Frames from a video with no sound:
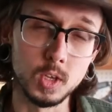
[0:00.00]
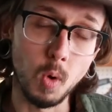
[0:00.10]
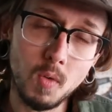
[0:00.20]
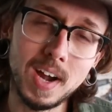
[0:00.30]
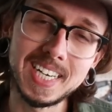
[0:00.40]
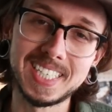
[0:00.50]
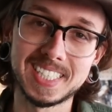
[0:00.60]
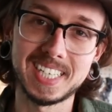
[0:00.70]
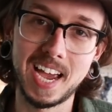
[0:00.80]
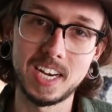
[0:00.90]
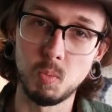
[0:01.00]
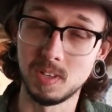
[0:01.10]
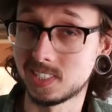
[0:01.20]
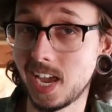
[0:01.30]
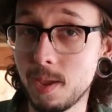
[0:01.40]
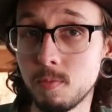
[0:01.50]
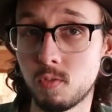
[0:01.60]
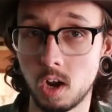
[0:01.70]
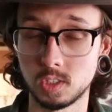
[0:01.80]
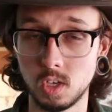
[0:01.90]
You already decided what type of
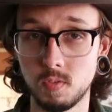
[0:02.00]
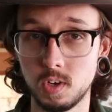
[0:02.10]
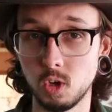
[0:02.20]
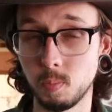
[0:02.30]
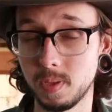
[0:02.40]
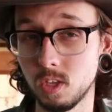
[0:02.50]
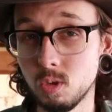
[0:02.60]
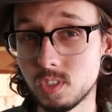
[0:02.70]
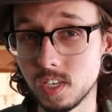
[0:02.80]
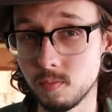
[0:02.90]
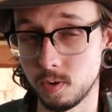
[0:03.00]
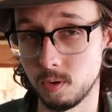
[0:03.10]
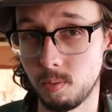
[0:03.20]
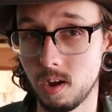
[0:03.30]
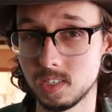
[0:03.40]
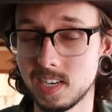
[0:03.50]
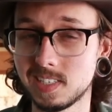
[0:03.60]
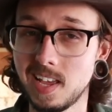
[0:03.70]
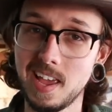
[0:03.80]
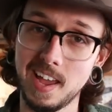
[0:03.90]
crossover you'll be using for your
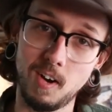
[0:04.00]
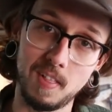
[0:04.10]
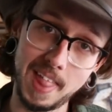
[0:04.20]
project in our